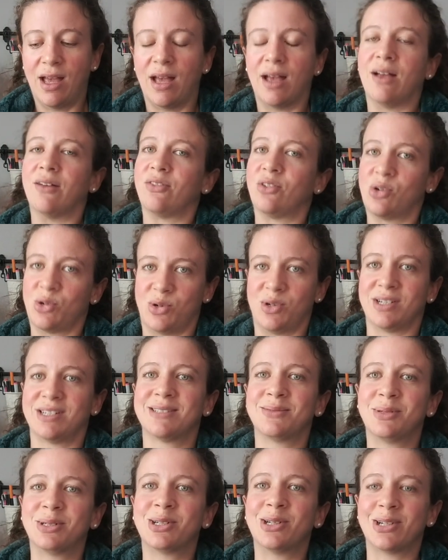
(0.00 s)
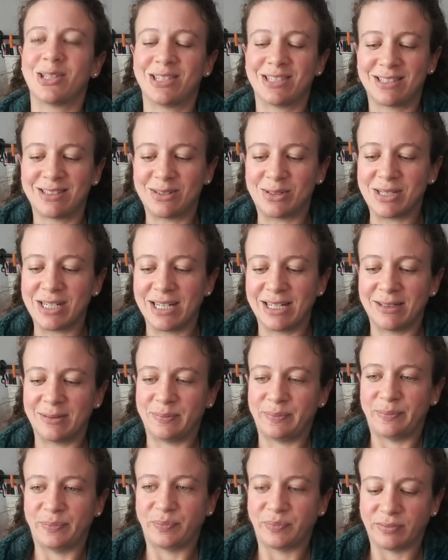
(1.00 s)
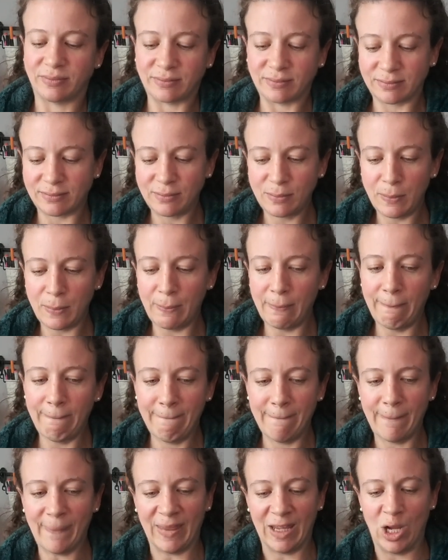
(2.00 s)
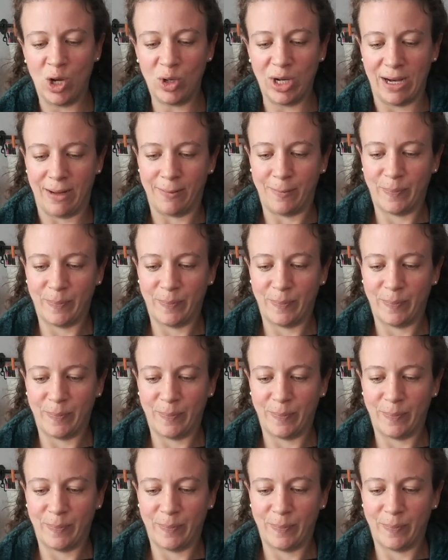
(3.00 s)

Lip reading: Of course, we'll go to the store. Okay.